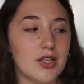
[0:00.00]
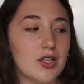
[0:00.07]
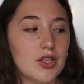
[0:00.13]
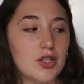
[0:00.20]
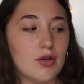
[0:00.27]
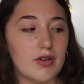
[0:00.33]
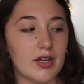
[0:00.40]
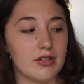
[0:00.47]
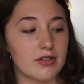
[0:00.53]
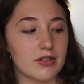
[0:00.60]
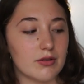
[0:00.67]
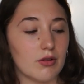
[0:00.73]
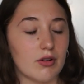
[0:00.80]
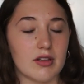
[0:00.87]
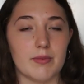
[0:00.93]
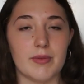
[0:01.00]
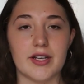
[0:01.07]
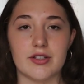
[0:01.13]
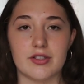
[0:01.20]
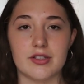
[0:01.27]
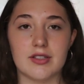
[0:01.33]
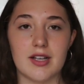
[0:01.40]
you can just look at the
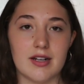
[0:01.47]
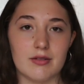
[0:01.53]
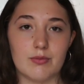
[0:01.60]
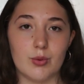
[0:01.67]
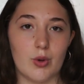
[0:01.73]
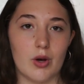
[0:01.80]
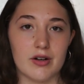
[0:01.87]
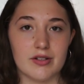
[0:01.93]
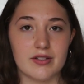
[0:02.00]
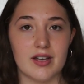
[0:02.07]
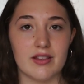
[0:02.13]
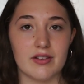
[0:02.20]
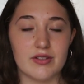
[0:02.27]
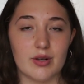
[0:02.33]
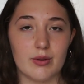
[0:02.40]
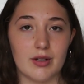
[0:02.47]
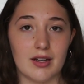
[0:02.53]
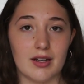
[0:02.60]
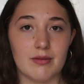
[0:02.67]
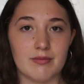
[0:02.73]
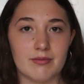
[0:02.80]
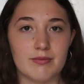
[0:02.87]
pictures and will understand the
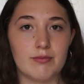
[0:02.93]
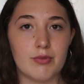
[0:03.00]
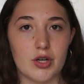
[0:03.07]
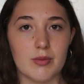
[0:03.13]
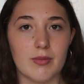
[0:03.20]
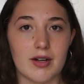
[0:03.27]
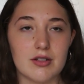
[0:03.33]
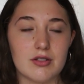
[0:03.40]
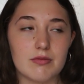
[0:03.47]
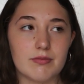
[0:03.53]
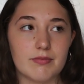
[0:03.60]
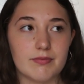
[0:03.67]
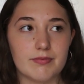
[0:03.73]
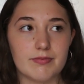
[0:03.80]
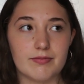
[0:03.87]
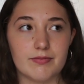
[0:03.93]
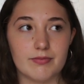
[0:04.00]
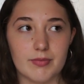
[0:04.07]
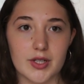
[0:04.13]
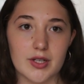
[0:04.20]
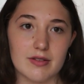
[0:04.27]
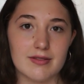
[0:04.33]
storyline pretty much,
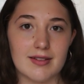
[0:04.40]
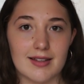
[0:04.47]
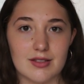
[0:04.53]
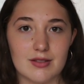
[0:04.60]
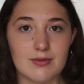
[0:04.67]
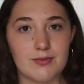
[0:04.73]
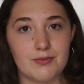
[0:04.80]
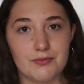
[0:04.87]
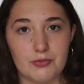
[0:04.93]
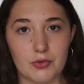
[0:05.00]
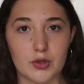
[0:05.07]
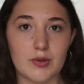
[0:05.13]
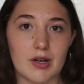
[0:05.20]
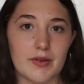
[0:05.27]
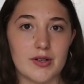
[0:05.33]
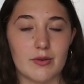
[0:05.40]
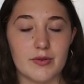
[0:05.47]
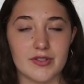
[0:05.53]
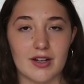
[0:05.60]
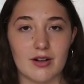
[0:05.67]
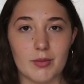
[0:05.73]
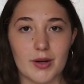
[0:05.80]
because that's what graphic
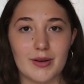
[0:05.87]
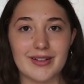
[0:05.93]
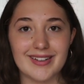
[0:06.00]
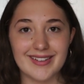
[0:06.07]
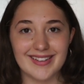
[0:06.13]
novels are about.